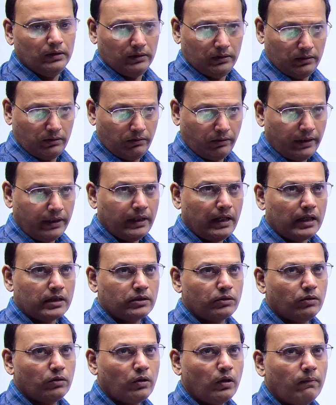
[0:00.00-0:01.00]
you can ask
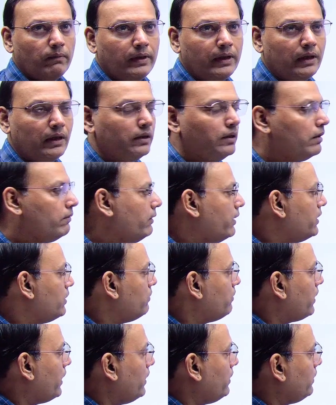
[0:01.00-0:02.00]
your comment. Otherwise you
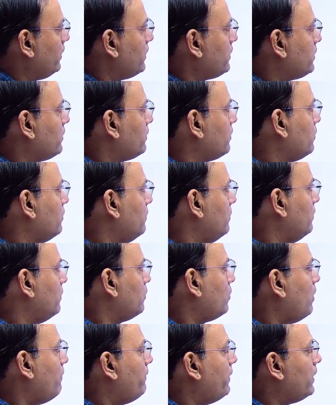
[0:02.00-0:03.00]
can just
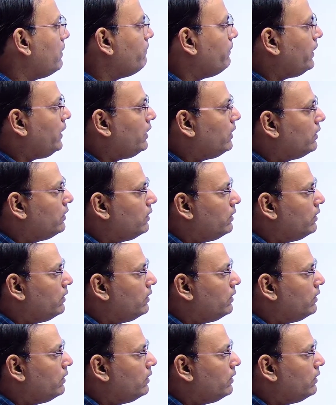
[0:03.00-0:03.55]
comment me.